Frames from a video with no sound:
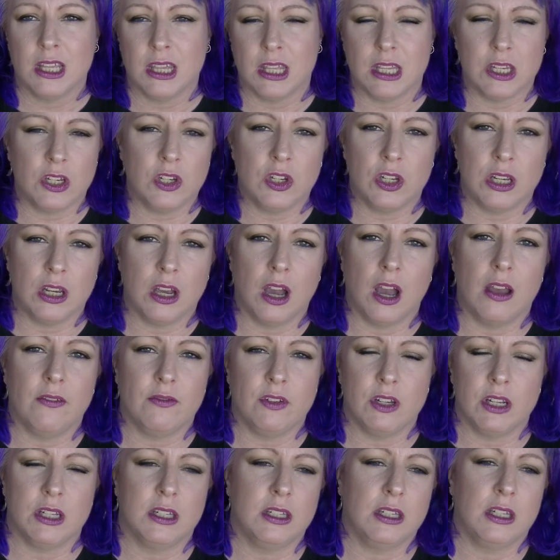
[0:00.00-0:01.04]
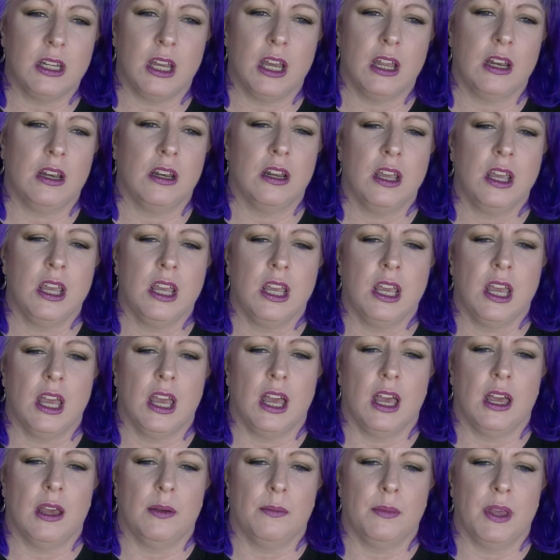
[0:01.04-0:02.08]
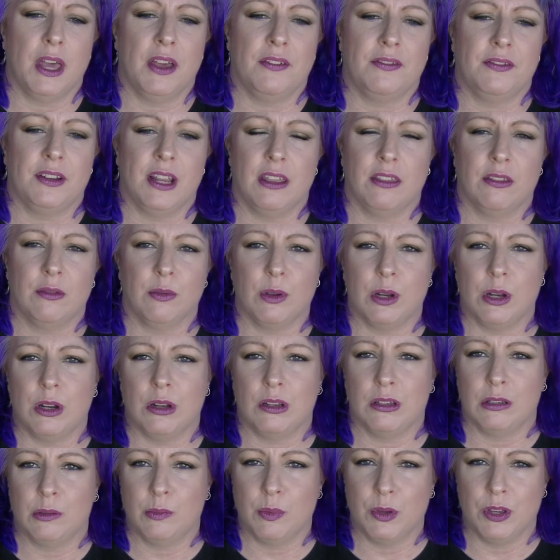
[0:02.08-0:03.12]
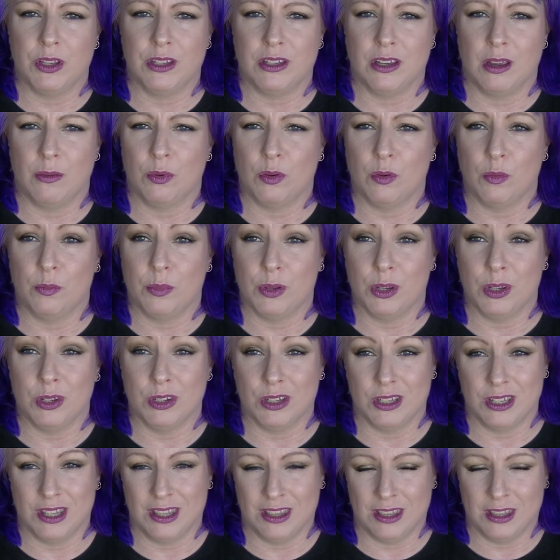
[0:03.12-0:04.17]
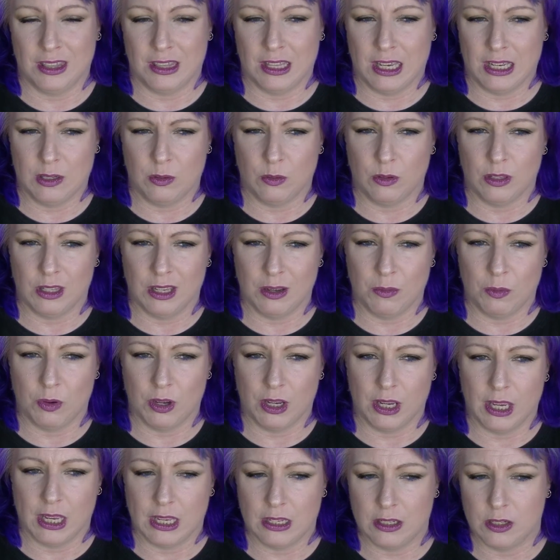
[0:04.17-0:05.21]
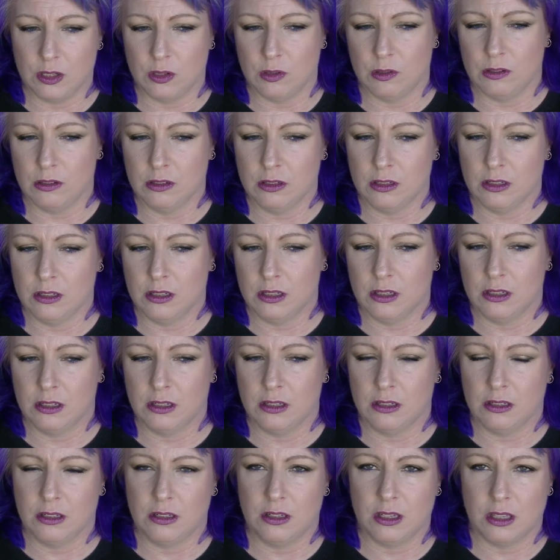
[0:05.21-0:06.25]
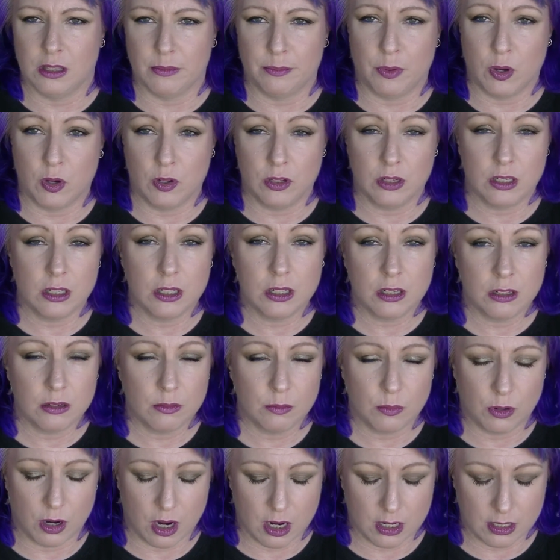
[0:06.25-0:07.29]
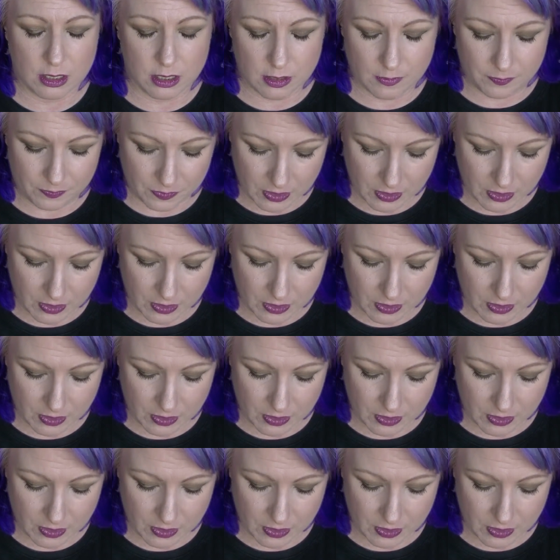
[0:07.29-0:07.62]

This year I've just done a flat $3 per sample because that's what they work out to the box price.